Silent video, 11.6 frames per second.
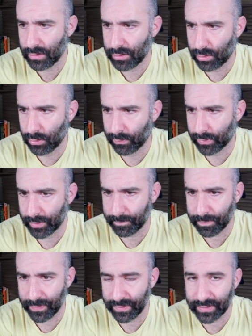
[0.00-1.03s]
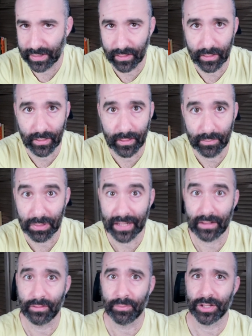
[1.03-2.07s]
over the center.
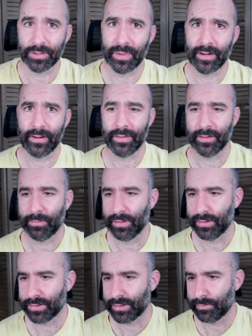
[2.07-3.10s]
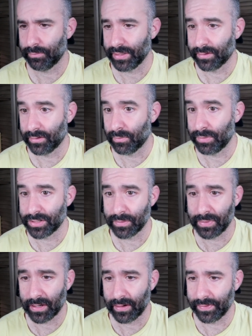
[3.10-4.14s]
Black is much better in this position because of the bishop
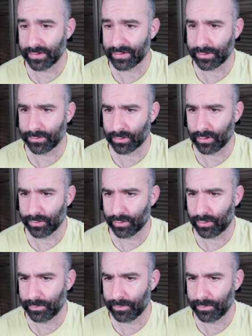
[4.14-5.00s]
here and the central control.